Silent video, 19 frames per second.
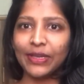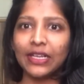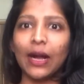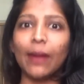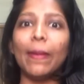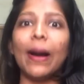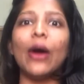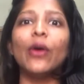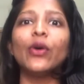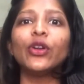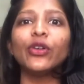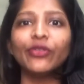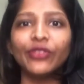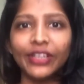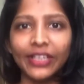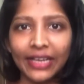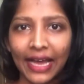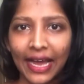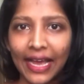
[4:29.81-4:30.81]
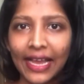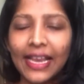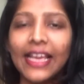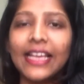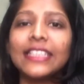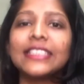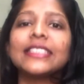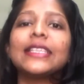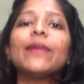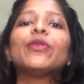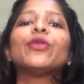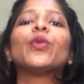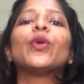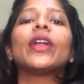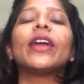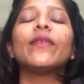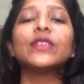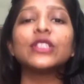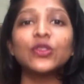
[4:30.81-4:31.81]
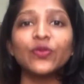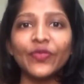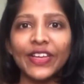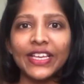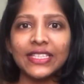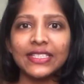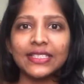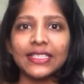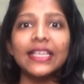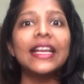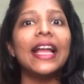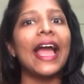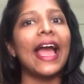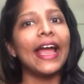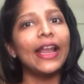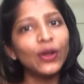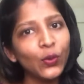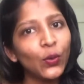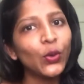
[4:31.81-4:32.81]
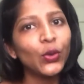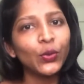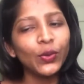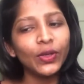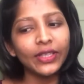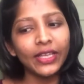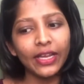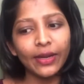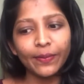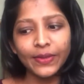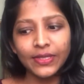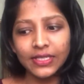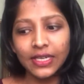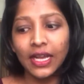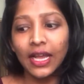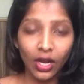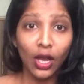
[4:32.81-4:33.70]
come out of denial, accept what I was facing, and go to a therapist.